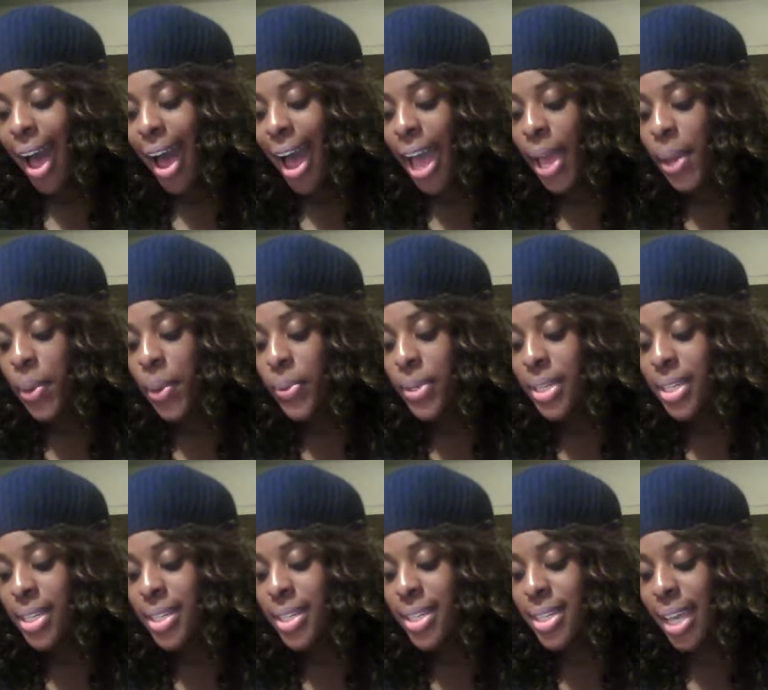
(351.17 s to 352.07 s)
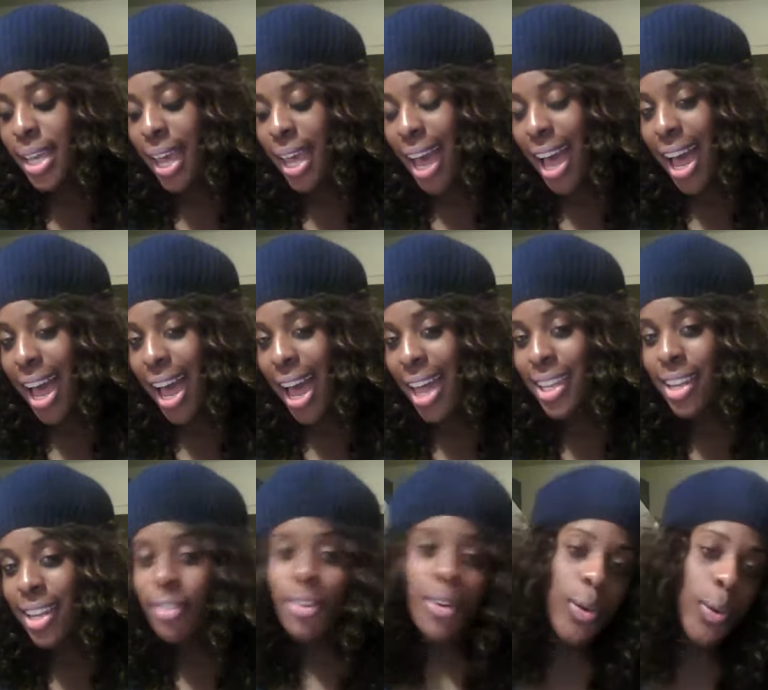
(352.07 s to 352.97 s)
I would say I
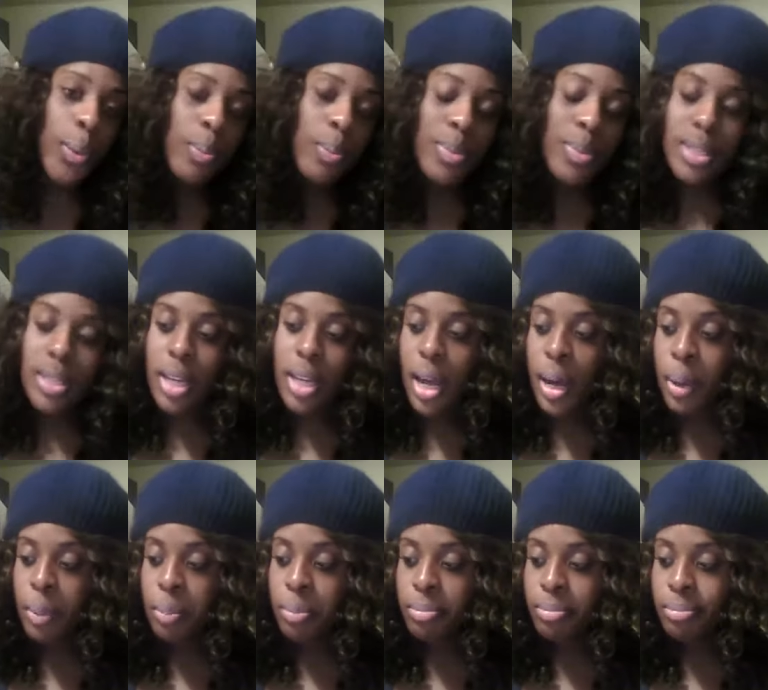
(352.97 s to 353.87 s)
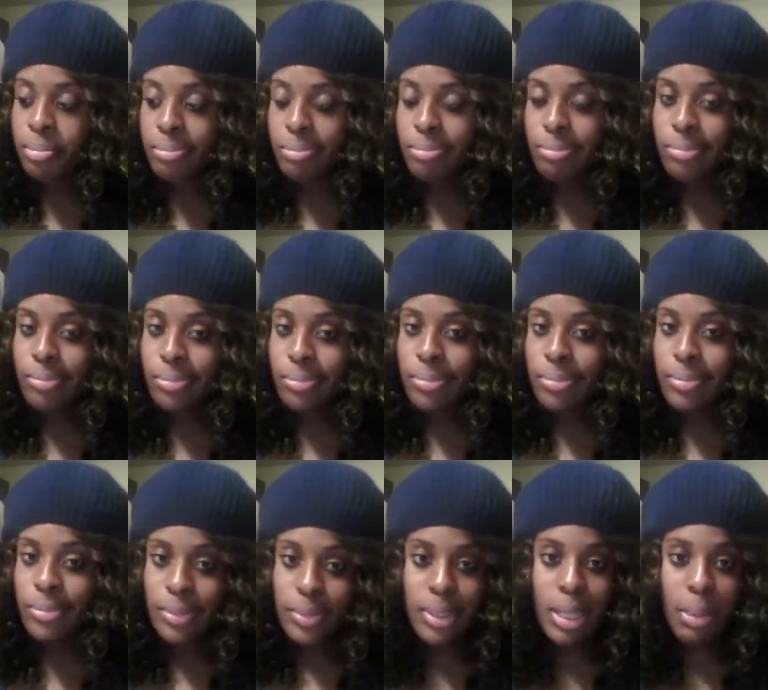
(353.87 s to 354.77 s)
love hoops. Um,
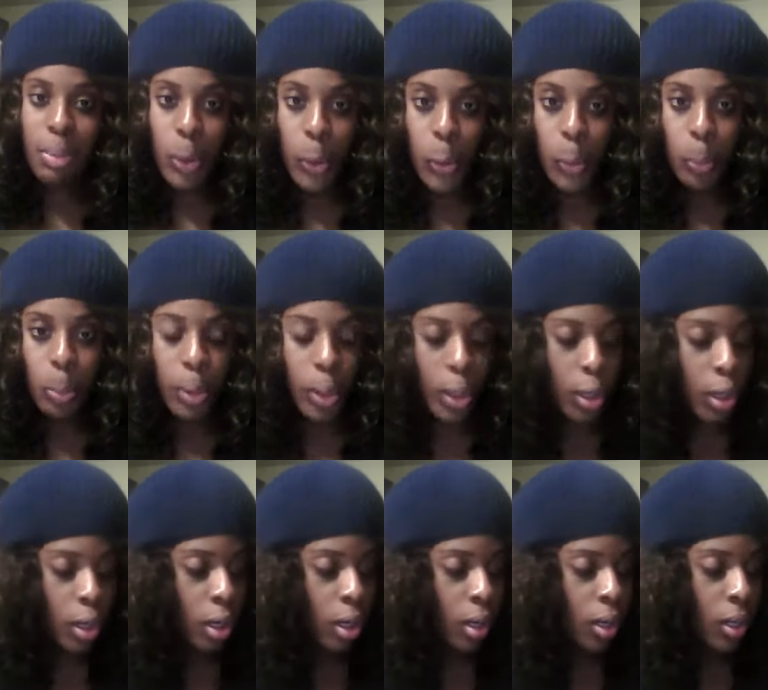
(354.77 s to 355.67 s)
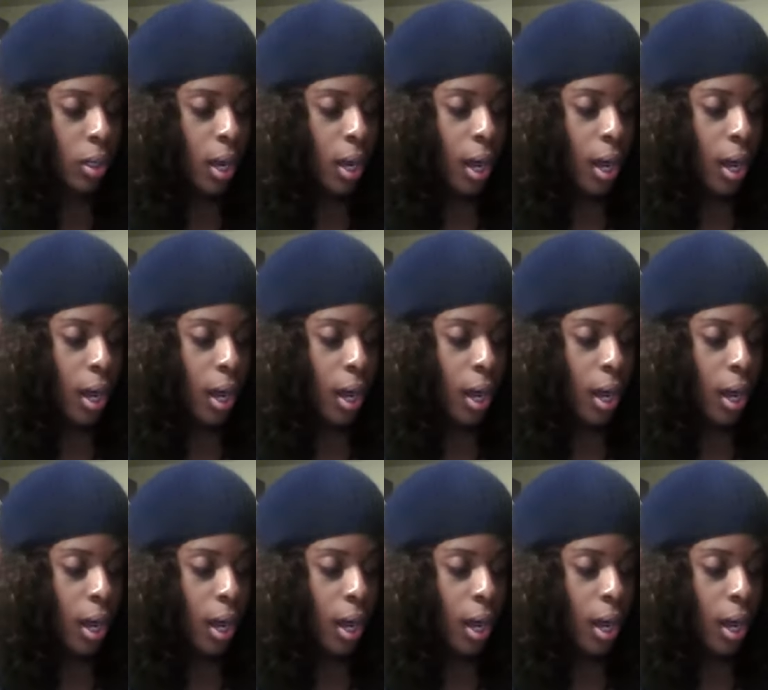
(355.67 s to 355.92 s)
I'm a hoop girl,